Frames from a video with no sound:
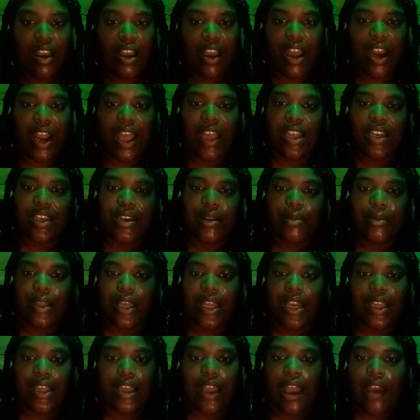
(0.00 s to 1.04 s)
And I ended up
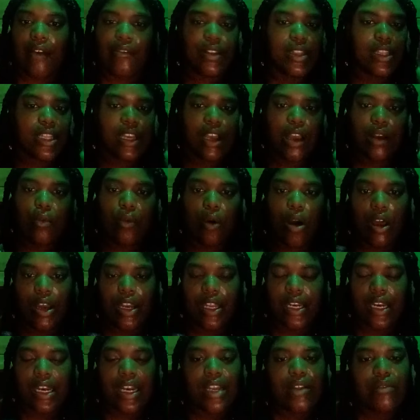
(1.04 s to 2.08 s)
getting everything I
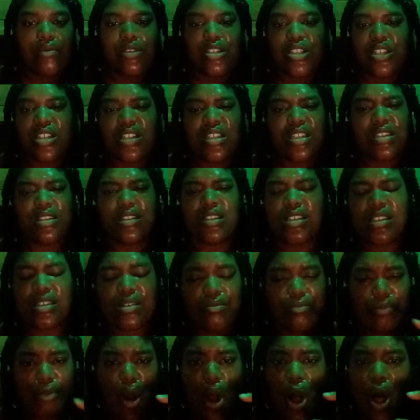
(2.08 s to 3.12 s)
wanted. And it was just the
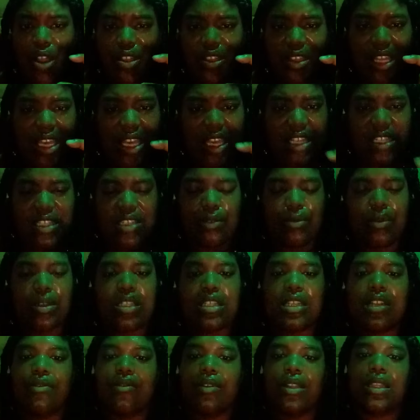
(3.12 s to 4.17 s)
small things. It
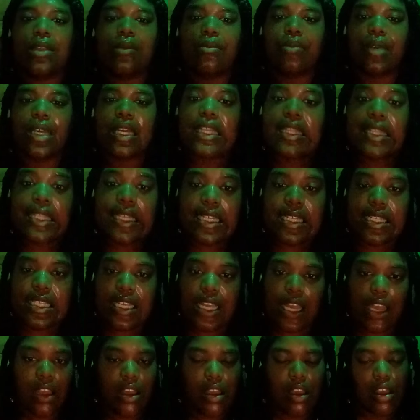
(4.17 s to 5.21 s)
wasn't even the big things
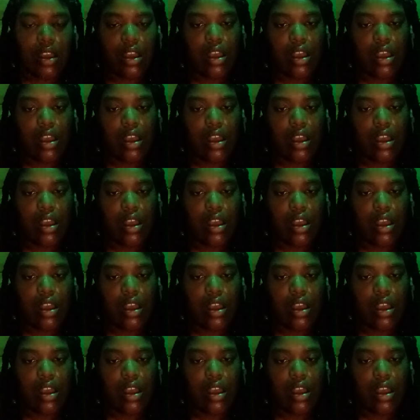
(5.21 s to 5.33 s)
yet.